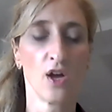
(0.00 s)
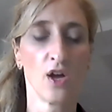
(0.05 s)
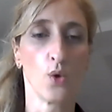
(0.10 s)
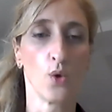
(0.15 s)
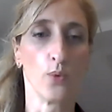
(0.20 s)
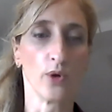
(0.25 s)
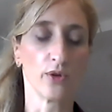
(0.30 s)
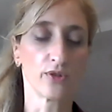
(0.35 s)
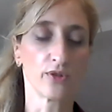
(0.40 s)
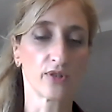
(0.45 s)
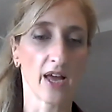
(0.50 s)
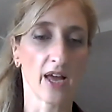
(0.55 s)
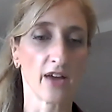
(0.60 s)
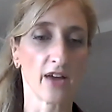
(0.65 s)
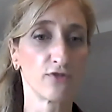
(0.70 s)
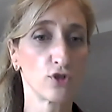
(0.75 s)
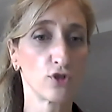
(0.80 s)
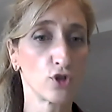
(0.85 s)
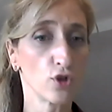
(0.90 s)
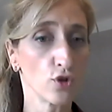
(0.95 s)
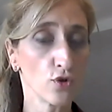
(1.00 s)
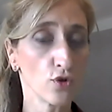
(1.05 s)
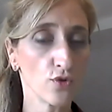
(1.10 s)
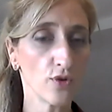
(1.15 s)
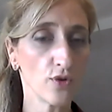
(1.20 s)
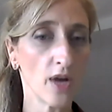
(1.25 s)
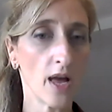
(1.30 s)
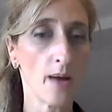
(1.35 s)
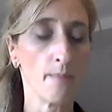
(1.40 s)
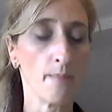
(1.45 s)
We also have 2
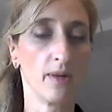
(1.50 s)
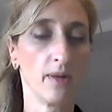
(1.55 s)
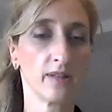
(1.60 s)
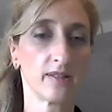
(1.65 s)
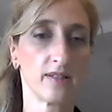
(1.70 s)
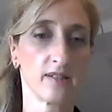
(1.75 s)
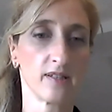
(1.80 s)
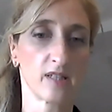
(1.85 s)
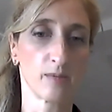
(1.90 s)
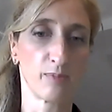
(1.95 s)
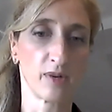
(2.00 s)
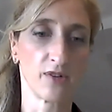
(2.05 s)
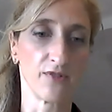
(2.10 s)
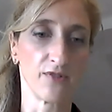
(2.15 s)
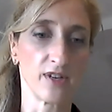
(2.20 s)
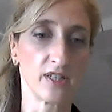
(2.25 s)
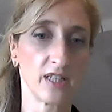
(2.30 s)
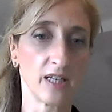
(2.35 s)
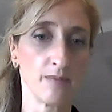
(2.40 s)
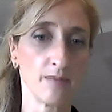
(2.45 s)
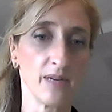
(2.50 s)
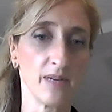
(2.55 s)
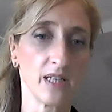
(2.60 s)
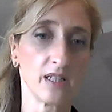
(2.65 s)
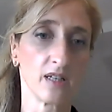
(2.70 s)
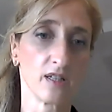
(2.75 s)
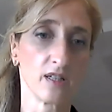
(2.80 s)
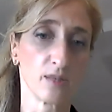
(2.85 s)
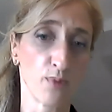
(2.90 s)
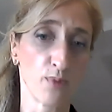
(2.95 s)
multidisciplinary team
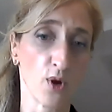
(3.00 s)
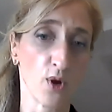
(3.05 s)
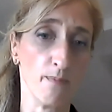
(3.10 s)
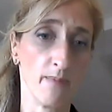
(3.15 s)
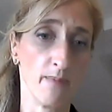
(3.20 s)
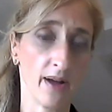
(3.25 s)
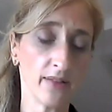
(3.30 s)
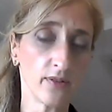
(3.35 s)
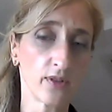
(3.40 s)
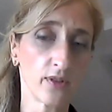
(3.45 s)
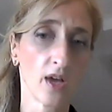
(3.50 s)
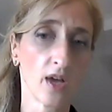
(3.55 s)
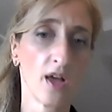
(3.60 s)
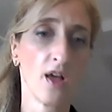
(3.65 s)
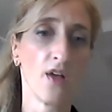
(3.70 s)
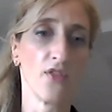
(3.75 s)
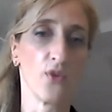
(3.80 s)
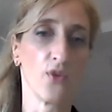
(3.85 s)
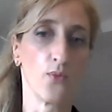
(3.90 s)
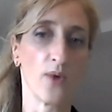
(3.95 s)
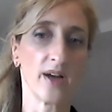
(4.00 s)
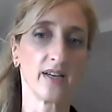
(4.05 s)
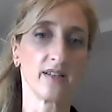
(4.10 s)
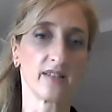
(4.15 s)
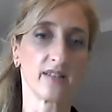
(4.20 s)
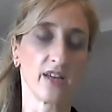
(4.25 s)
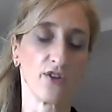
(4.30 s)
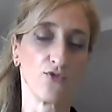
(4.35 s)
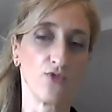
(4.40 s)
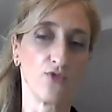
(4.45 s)
meetings per month. The one is
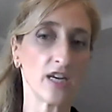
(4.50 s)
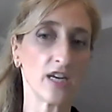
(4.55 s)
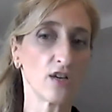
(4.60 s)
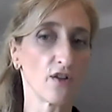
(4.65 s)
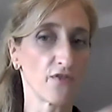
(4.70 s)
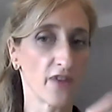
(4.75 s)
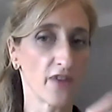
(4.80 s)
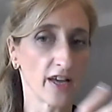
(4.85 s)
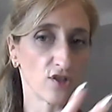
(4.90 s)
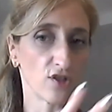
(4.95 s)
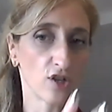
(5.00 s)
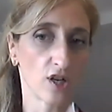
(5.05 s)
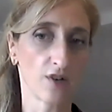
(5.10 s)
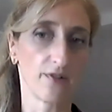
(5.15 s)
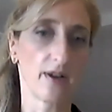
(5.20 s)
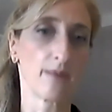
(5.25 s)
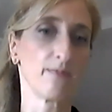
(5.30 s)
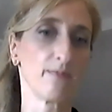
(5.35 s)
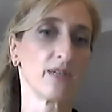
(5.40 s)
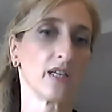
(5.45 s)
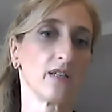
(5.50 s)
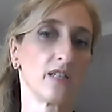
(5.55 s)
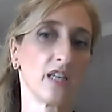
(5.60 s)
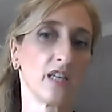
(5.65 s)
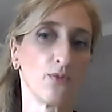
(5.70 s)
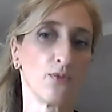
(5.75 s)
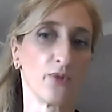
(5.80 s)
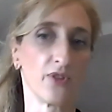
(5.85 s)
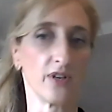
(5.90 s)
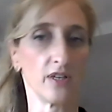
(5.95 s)
a renovascular MDT
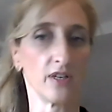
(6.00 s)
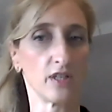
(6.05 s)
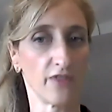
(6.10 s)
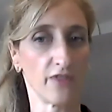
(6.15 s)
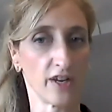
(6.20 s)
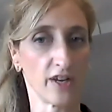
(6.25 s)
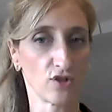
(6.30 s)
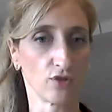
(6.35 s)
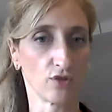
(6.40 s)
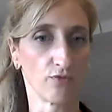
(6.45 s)
with an interventional